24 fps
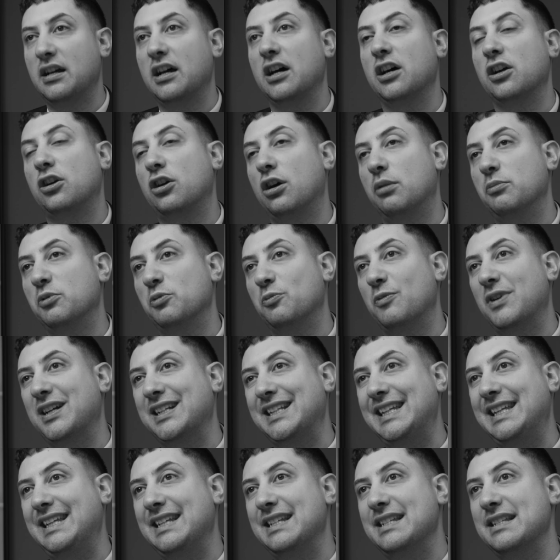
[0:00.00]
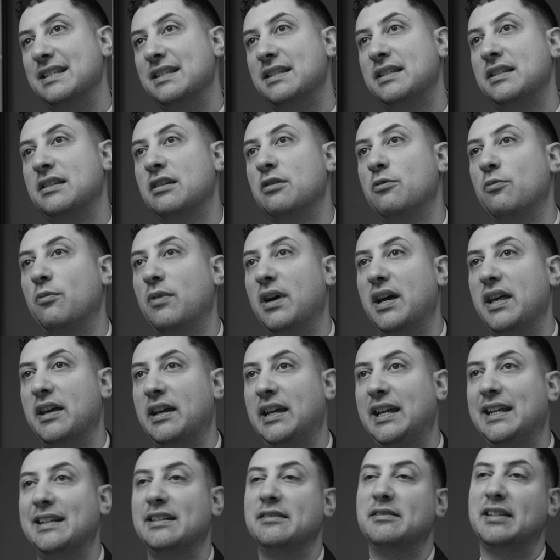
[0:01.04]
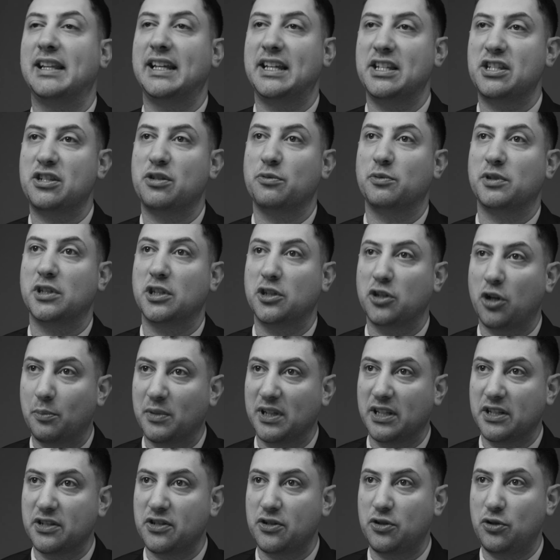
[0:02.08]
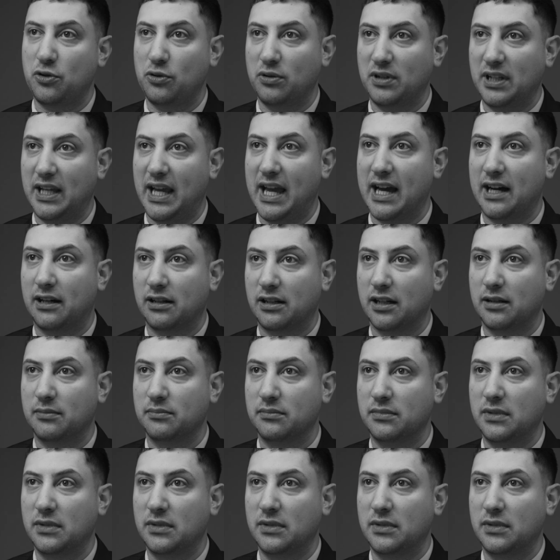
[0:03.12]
A common one is where it leads to an anomalous duty outcome.